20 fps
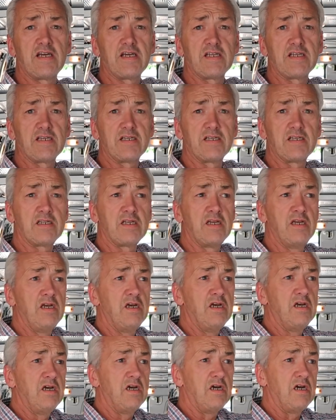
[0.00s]
and
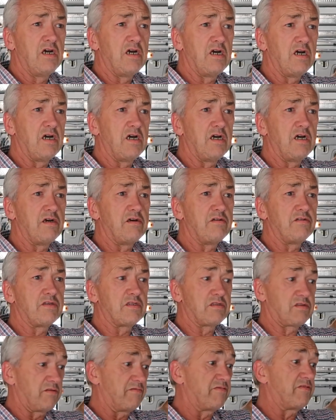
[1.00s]

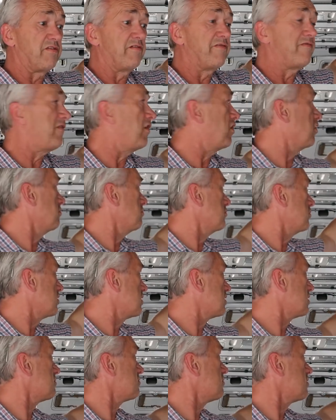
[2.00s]
the foam
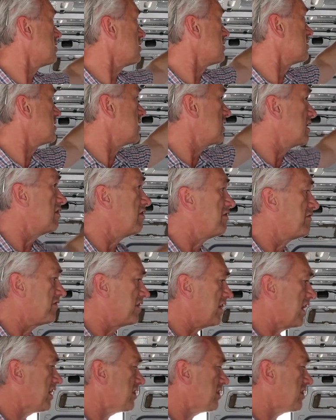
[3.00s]
just to seal off the